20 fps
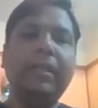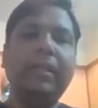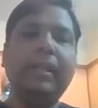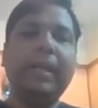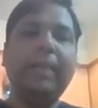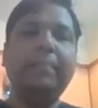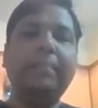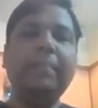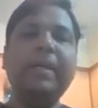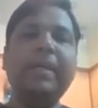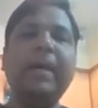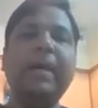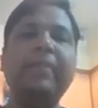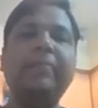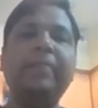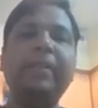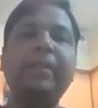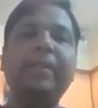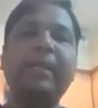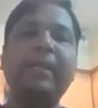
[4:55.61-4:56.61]

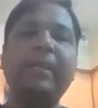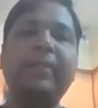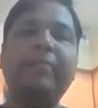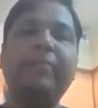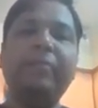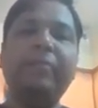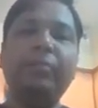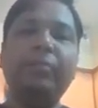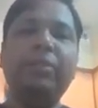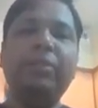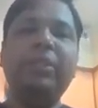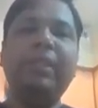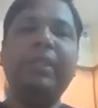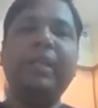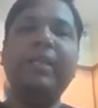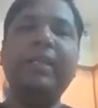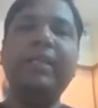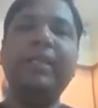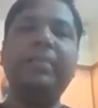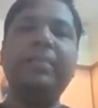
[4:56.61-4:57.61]
APRV, there are few
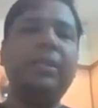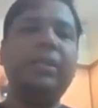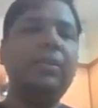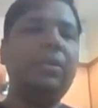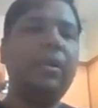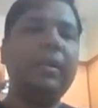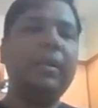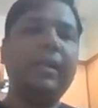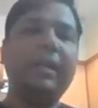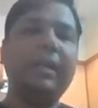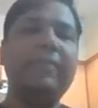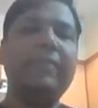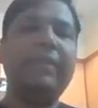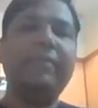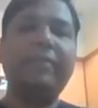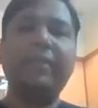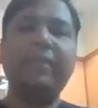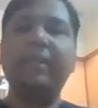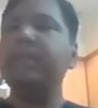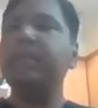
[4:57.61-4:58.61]
studies, but not enough
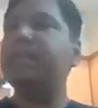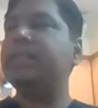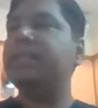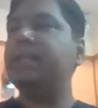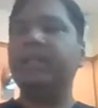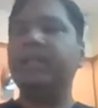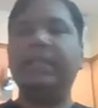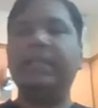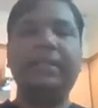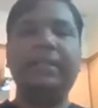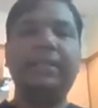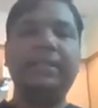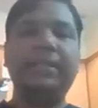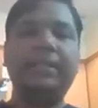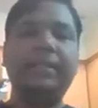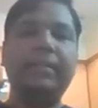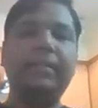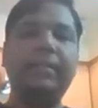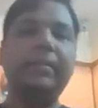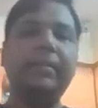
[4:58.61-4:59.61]
evidence that it
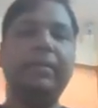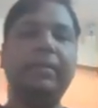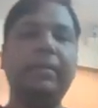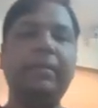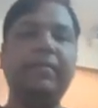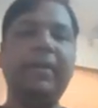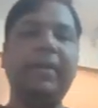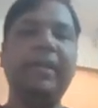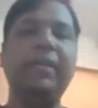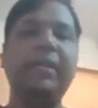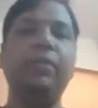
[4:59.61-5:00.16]
is a very